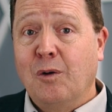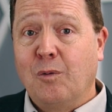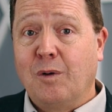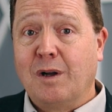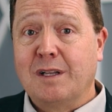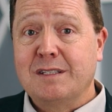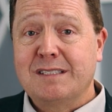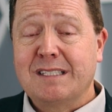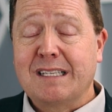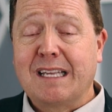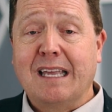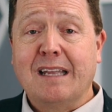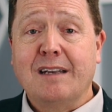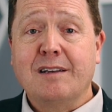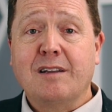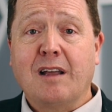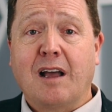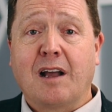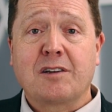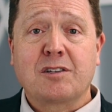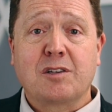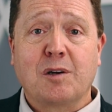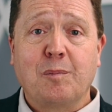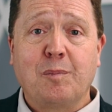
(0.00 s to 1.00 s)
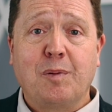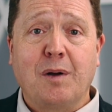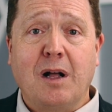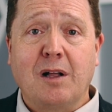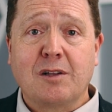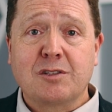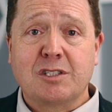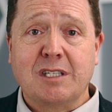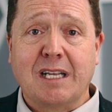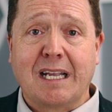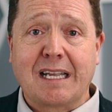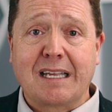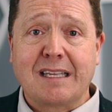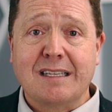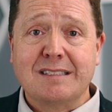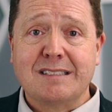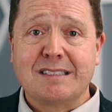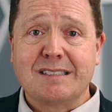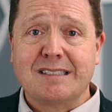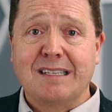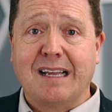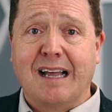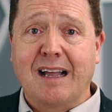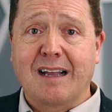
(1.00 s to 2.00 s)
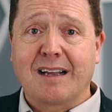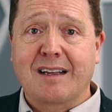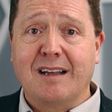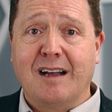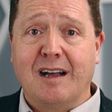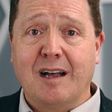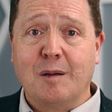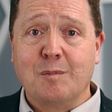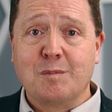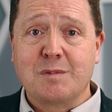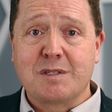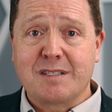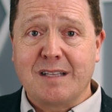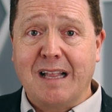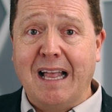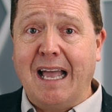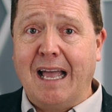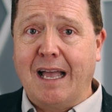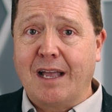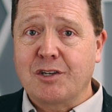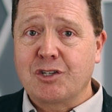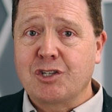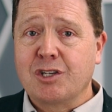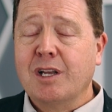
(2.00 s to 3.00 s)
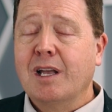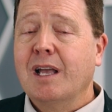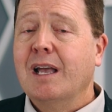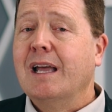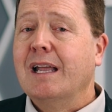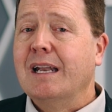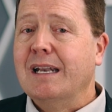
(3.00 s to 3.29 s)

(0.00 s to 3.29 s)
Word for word: Once again, drpauljenkins.com slash